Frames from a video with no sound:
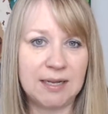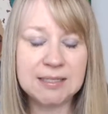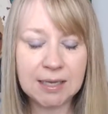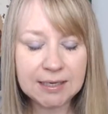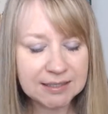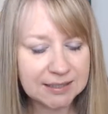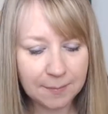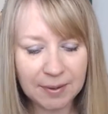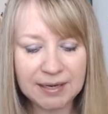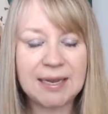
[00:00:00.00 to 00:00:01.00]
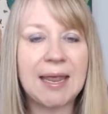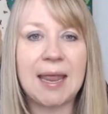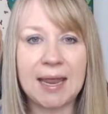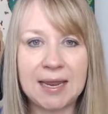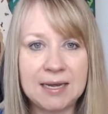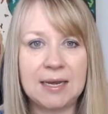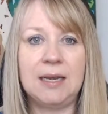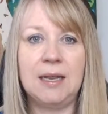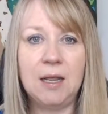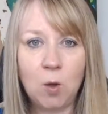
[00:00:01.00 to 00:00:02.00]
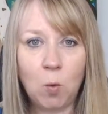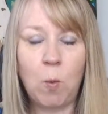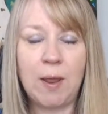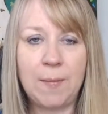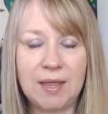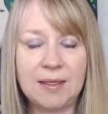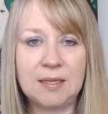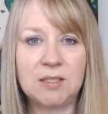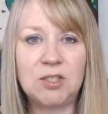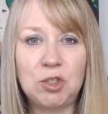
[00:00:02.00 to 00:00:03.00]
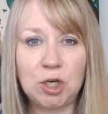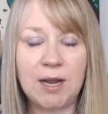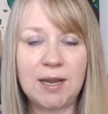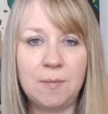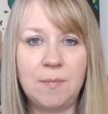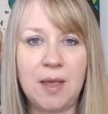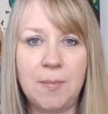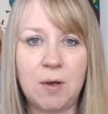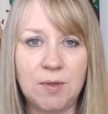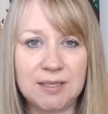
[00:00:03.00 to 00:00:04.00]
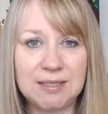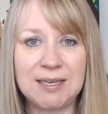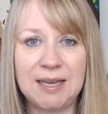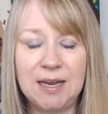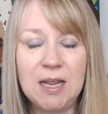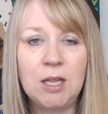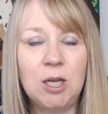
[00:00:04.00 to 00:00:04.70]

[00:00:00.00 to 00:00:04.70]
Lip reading: it's like somebody handed women this giant memo that said,